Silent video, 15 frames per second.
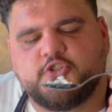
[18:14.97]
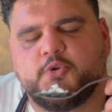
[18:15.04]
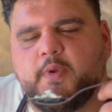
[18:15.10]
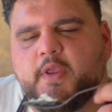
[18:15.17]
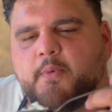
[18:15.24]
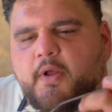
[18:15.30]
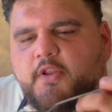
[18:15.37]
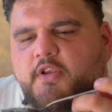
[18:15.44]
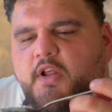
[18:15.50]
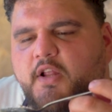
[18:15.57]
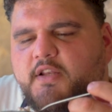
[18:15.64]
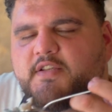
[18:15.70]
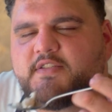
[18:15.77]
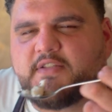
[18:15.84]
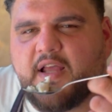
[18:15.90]
you eat one, you
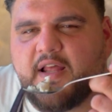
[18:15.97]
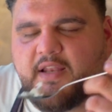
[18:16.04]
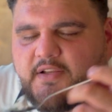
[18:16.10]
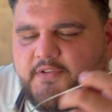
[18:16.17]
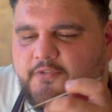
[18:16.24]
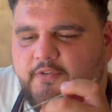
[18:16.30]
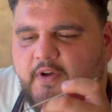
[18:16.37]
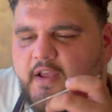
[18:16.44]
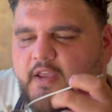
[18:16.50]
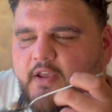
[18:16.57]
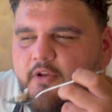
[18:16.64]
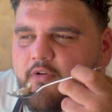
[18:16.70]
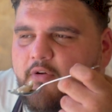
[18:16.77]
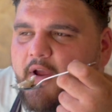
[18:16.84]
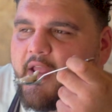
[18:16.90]
understand it's
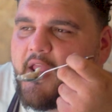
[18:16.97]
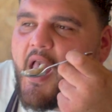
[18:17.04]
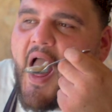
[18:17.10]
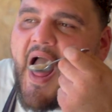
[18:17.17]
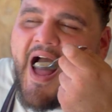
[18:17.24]
fucking great.